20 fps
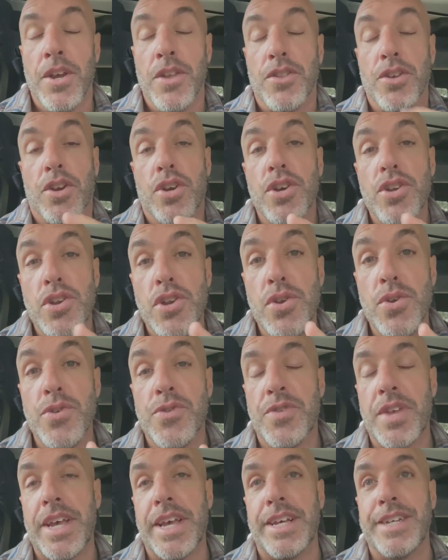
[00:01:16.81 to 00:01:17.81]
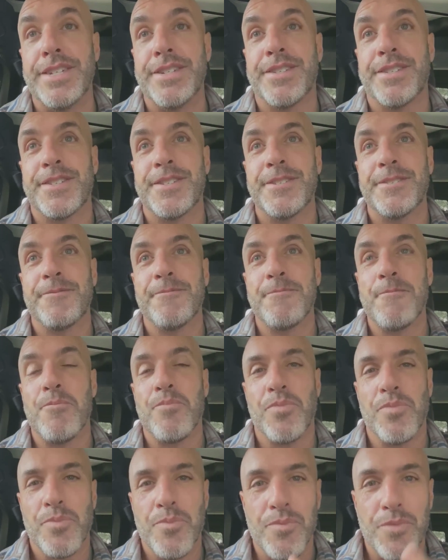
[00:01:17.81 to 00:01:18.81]
The good news is,
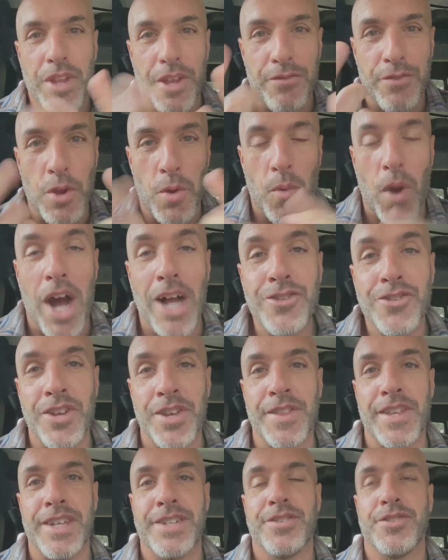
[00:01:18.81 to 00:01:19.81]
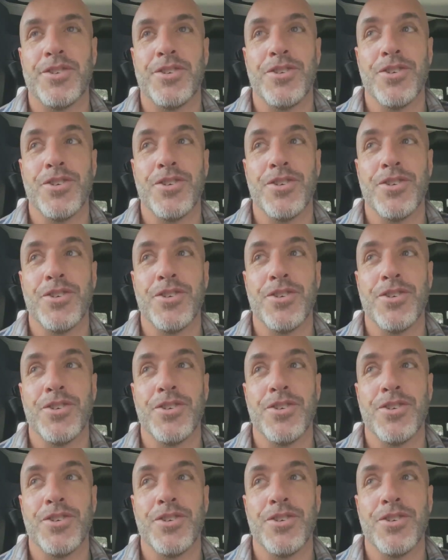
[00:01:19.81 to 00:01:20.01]
if you're watching this,